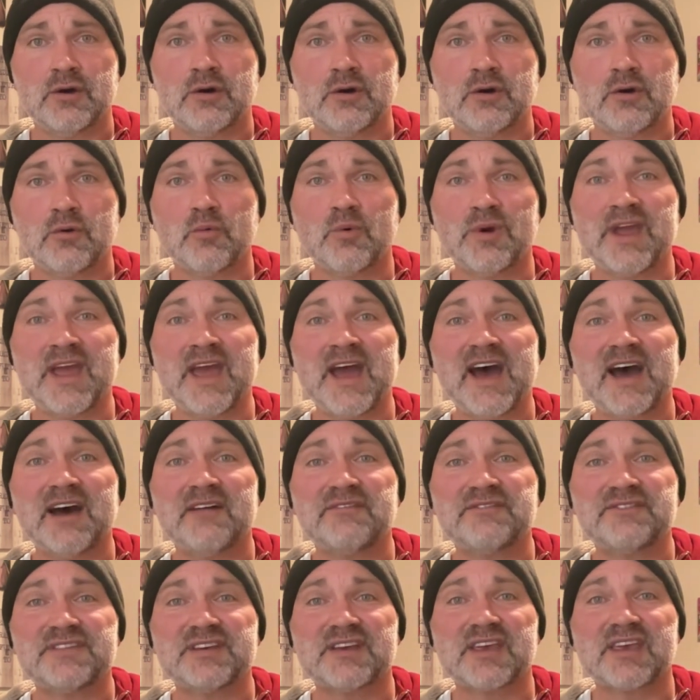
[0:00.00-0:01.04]
We have
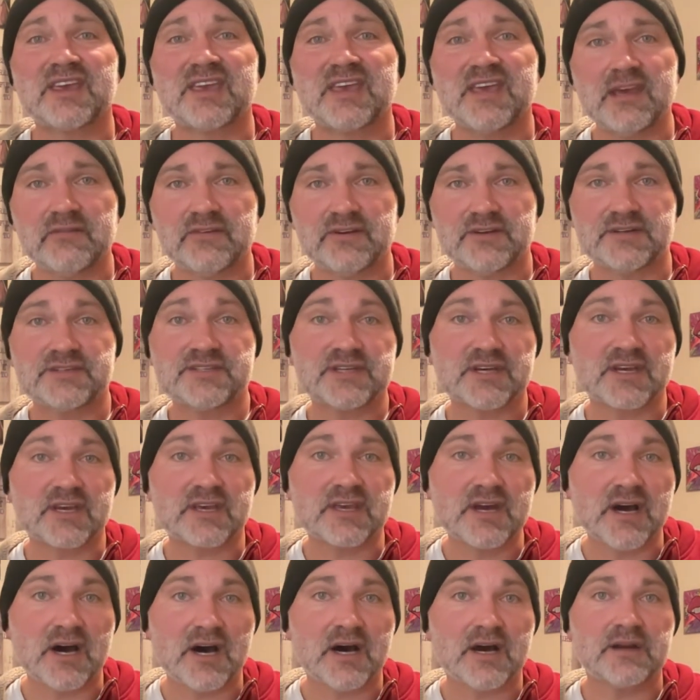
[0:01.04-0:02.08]
to give it to
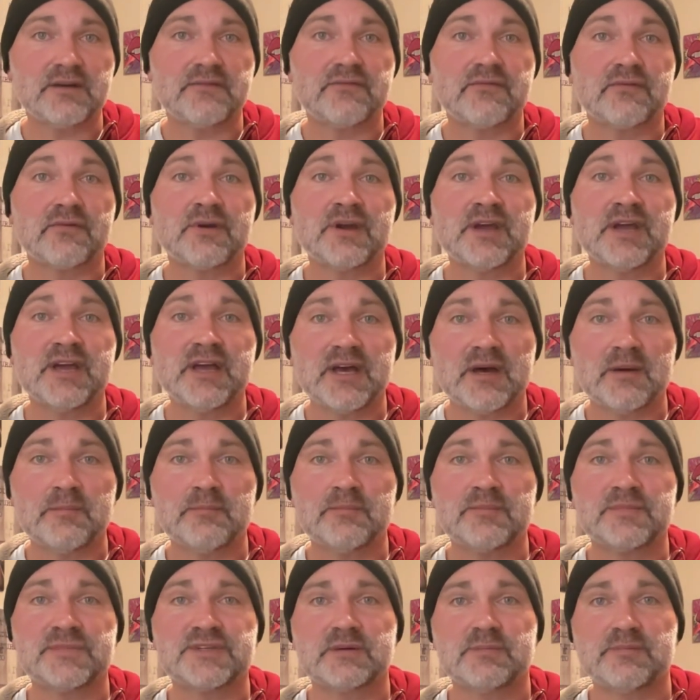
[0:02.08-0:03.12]
God for
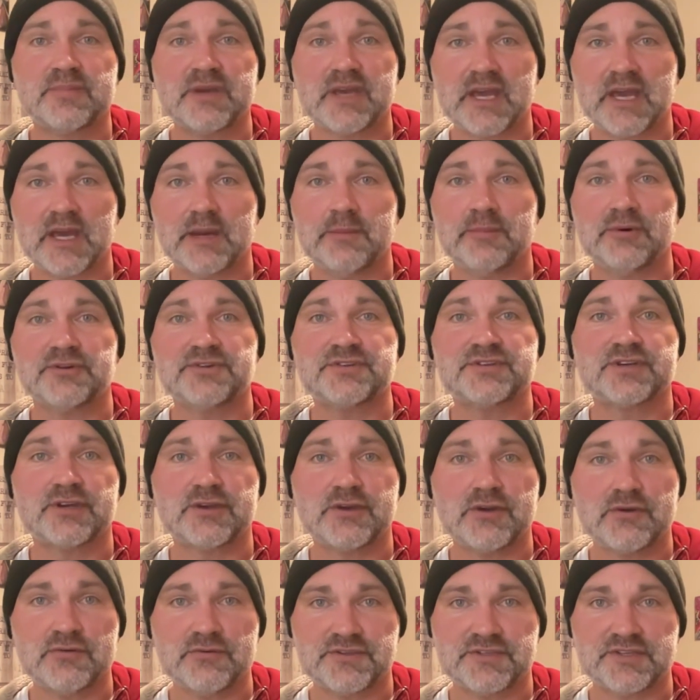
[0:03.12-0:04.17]
him to be able to
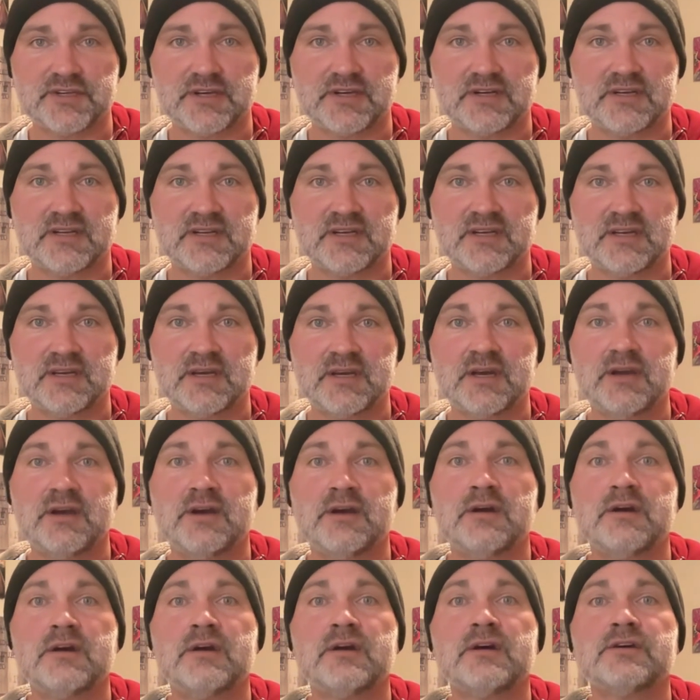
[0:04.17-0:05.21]
use it.
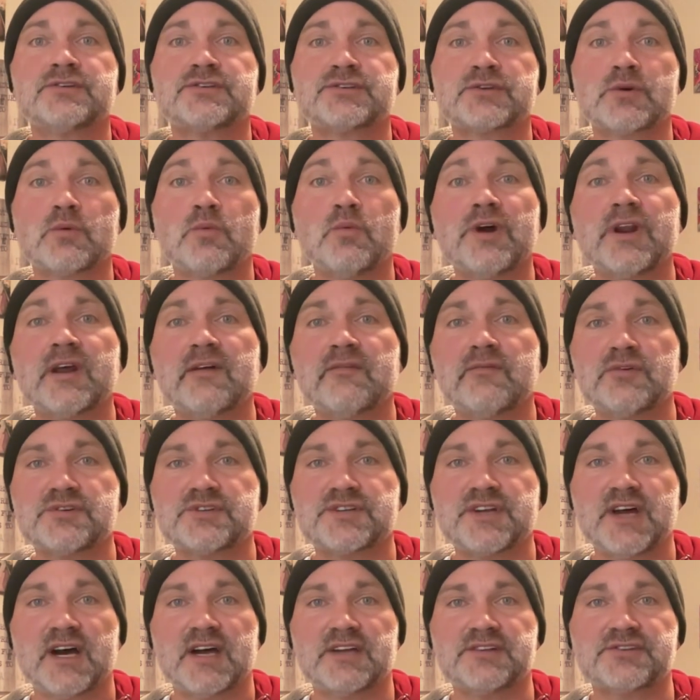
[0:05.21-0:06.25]
So whatever is
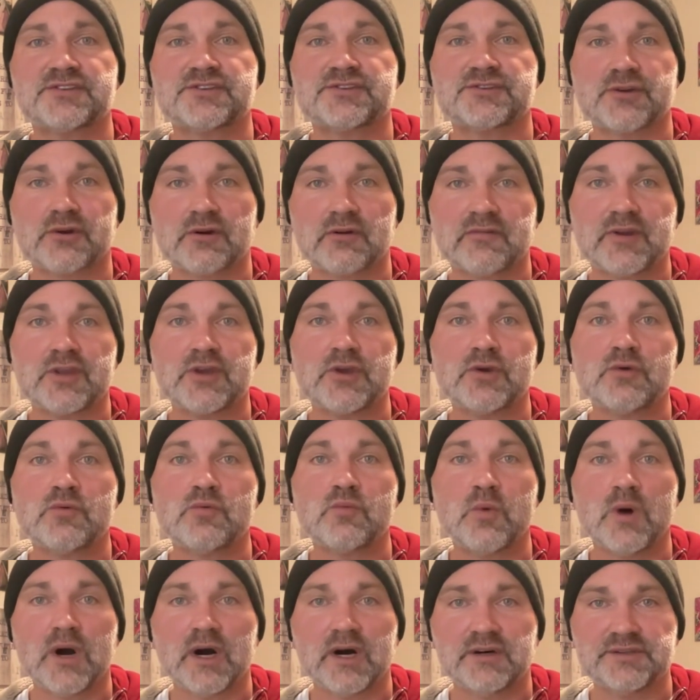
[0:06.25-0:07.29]
not serving you
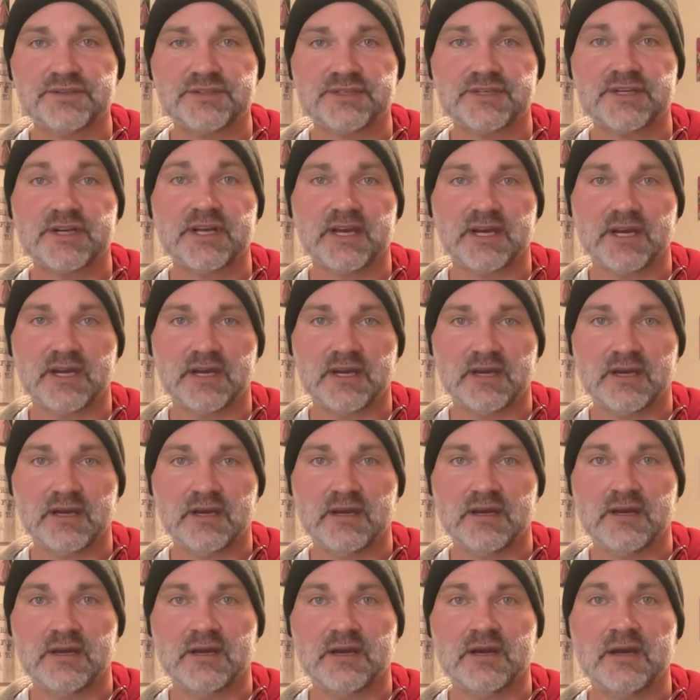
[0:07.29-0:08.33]
well today,
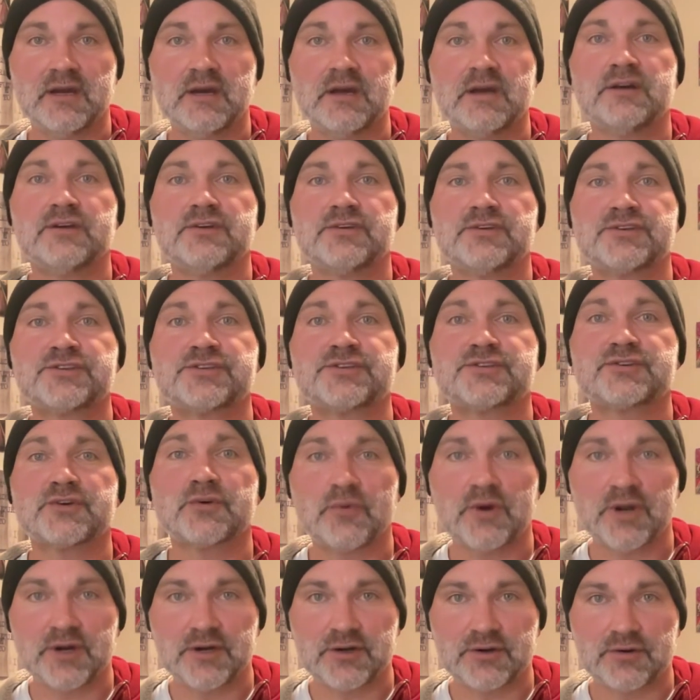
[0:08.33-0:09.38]

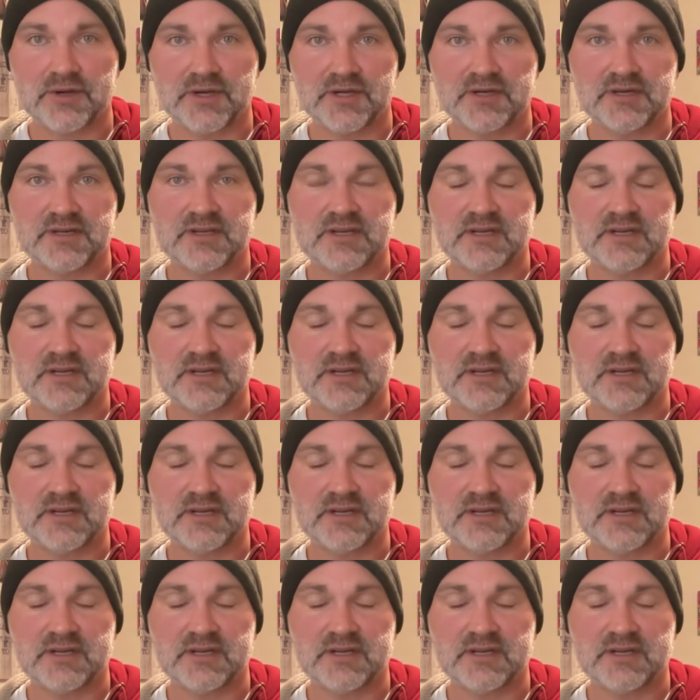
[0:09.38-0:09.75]
surrender it.